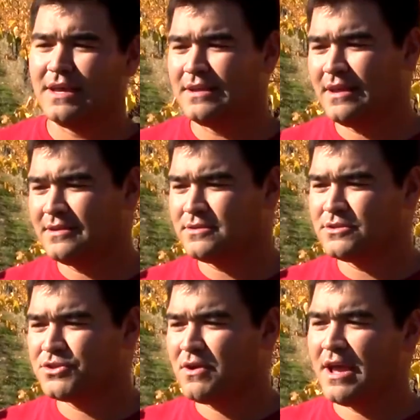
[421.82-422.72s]
and
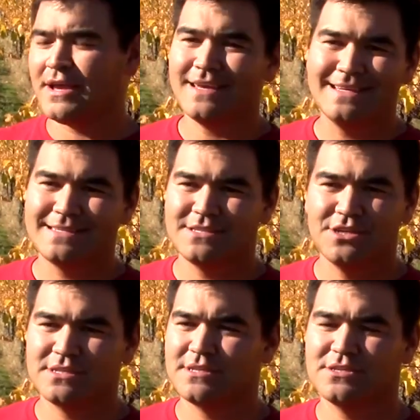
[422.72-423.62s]
trying is
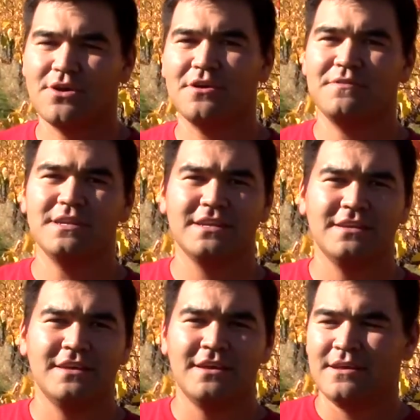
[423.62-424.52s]
just the start of it.
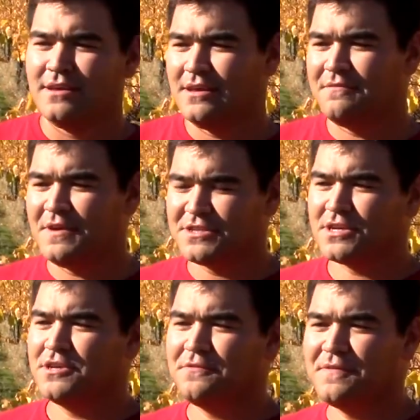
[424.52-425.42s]

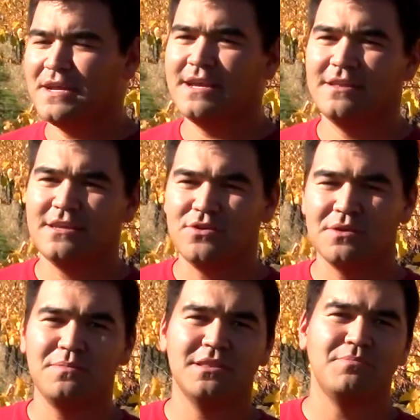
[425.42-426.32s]
Eventually you'll find out that you
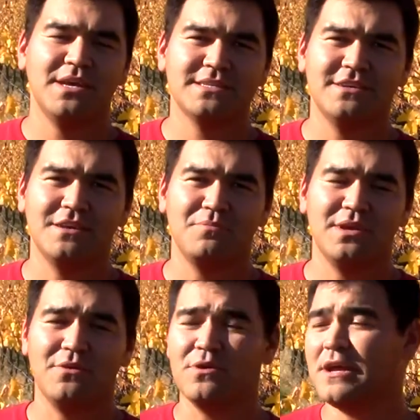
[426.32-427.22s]
can be the best that you can
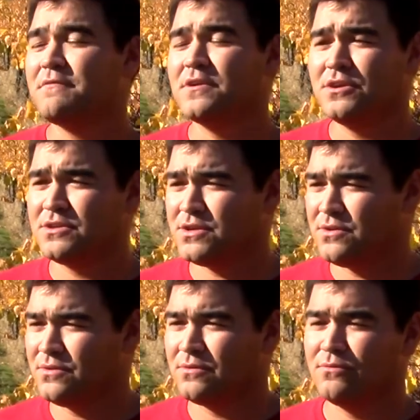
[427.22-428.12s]
be at whatever you
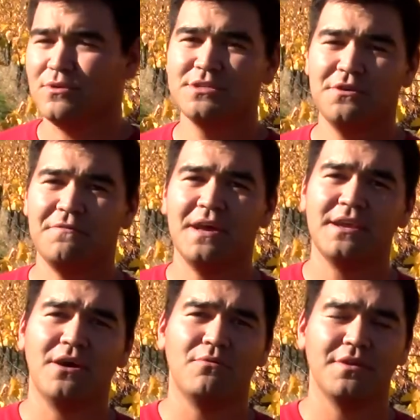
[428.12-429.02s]
do once you find
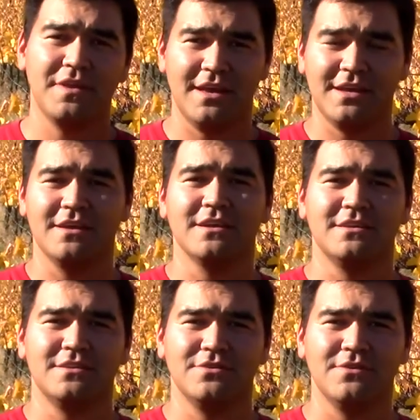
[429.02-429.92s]
out what the heck you're gonna
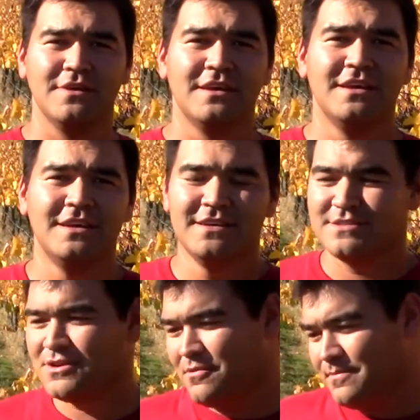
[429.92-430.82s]
do.
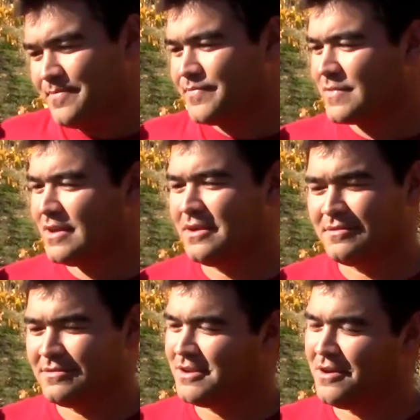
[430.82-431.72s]
So,
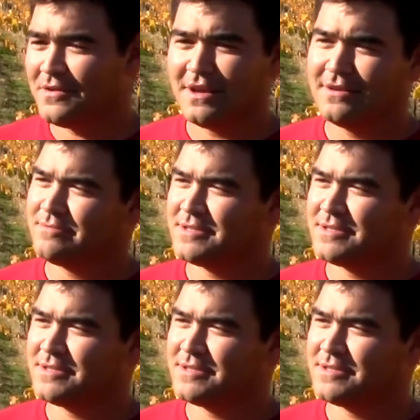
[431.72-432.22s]
you know, it